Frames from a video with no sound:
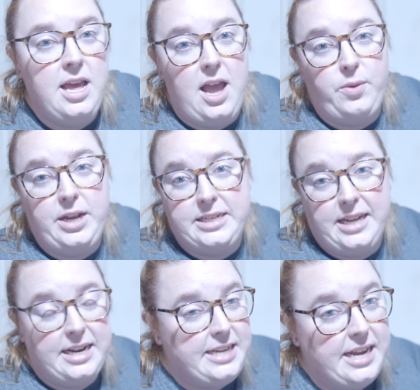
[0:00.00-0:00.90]
and we need to
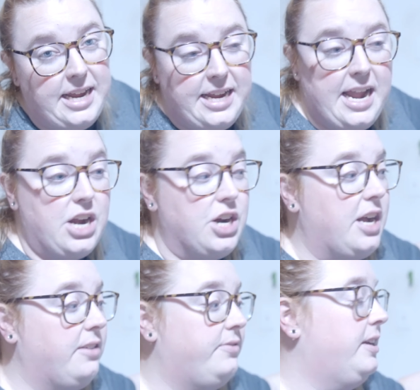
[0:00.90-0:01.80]
get it taken care
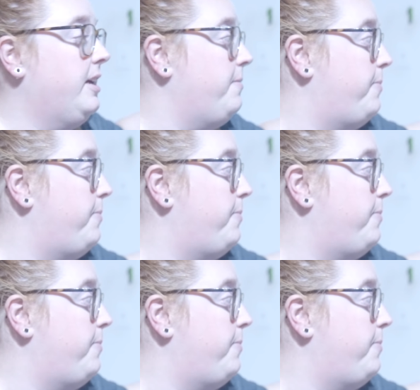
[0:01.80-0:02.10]
of and